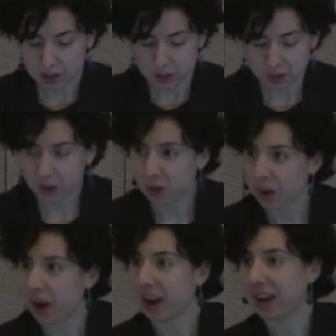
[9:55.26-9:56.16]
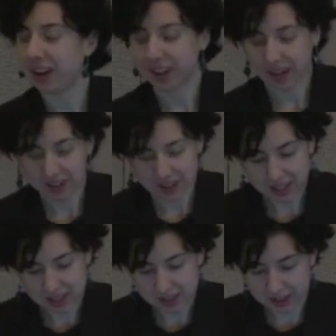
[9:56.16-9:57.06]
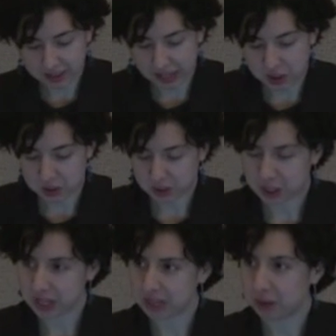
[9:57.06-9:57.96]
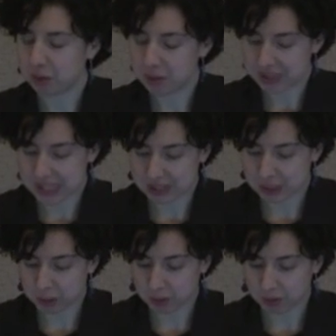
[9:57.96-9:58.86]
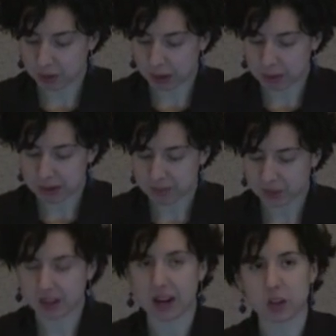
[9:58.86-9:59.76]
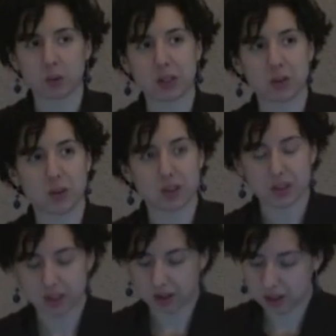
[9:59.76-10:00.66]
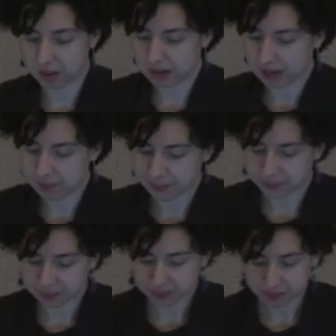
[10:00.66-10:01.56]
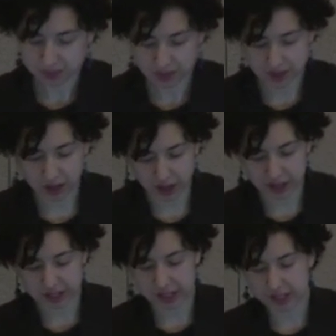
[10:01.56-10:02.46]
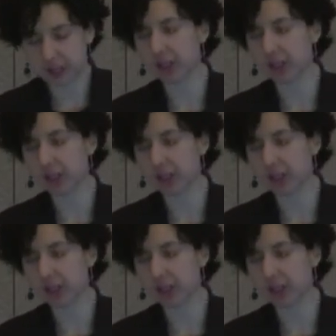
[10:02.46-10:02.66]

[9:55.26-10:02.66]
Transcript: So Eric Garza is a lecturer in the Rubenstein School of Environment and Natural Resources here at UVM. He's